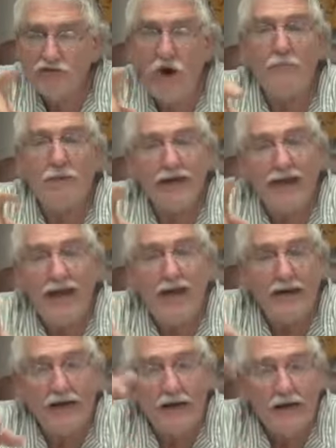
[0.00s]

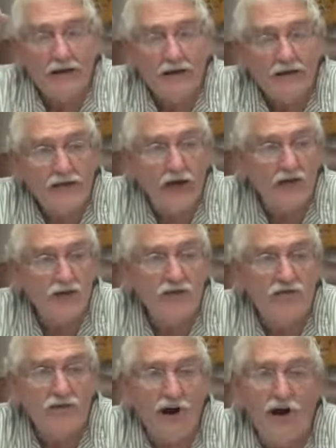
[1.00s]
Tropicana not
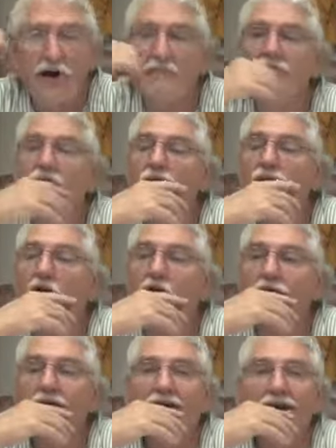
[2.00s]
too far up the
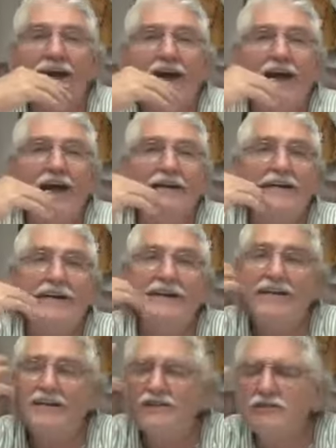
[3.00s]
road, and
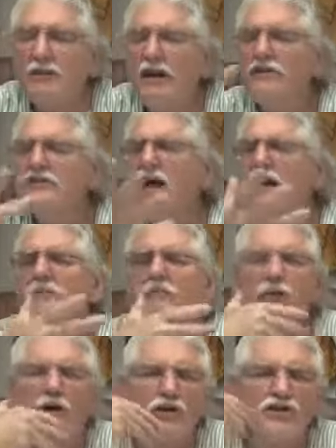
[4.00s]
it smells
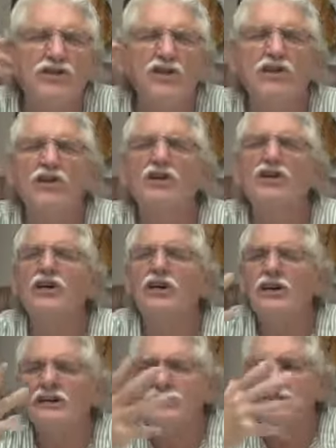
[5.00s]
like burnt sugar
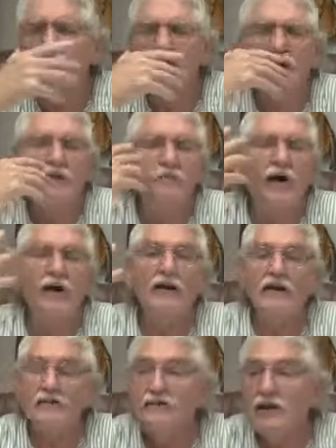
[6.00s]
cookies.
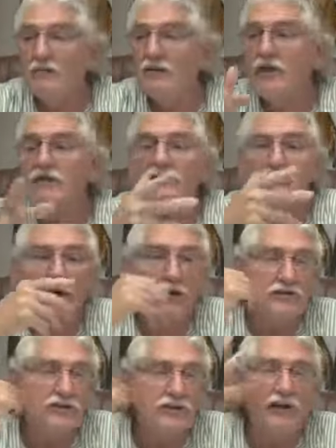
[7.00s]
But some of those
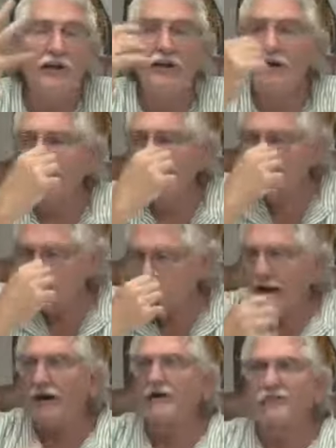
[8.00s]
smells you get in, you
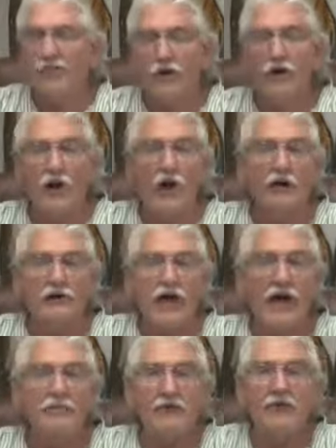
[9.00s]
smell them for a long
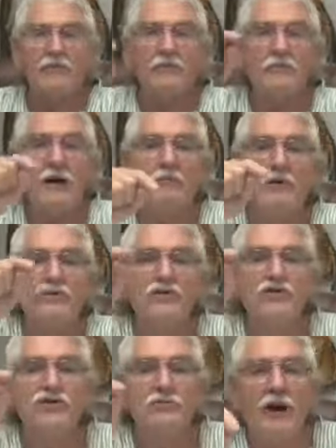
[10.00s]
time because remember, if
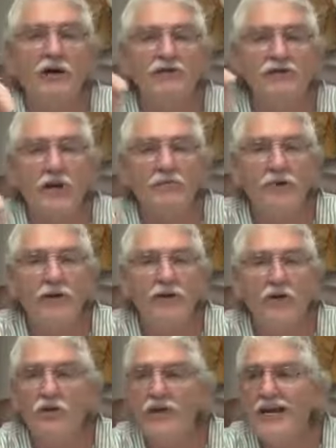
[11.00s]
you smell something,
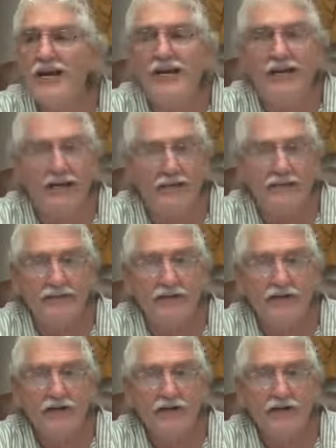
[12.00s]
you're eating it.